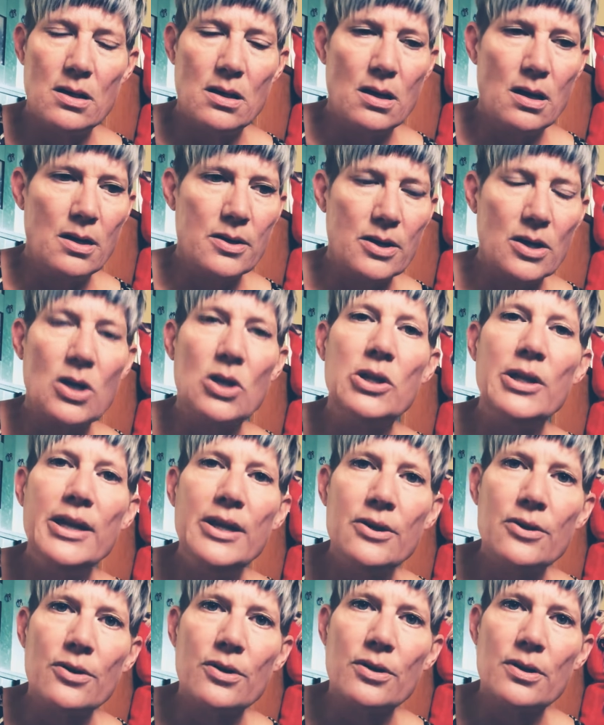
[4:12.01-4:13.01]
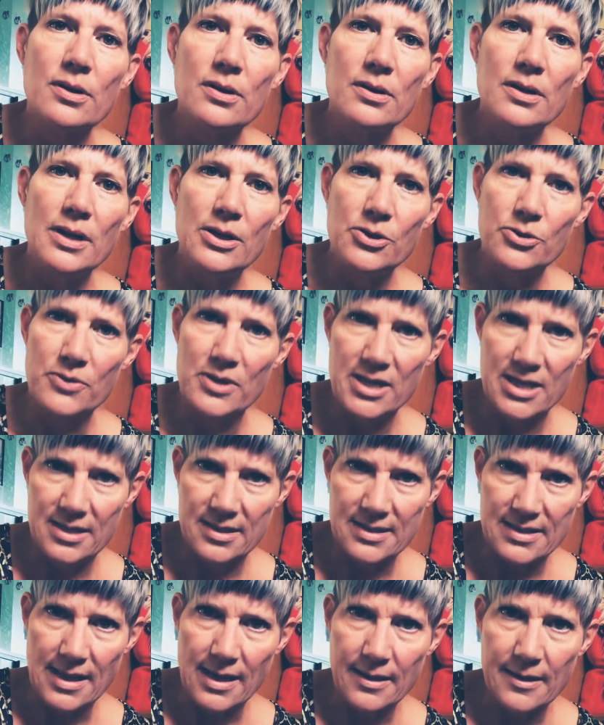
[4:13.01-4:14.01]
a cleaner
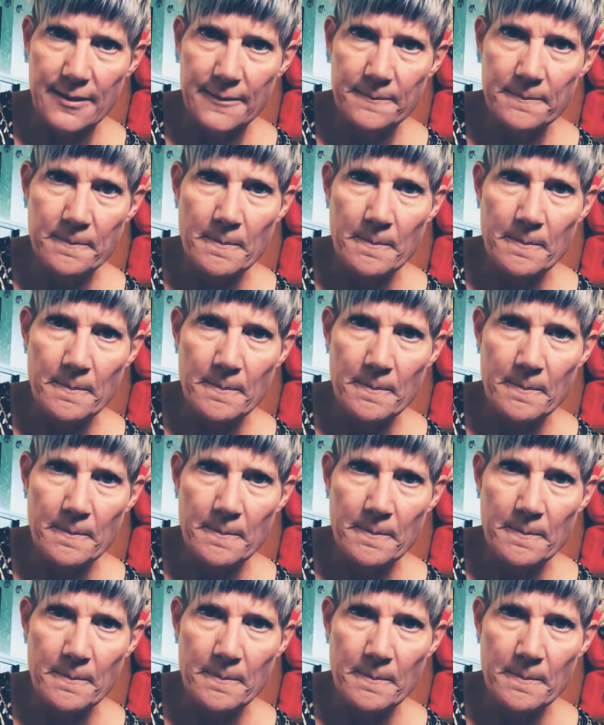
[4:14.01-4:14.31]
ingredient deck.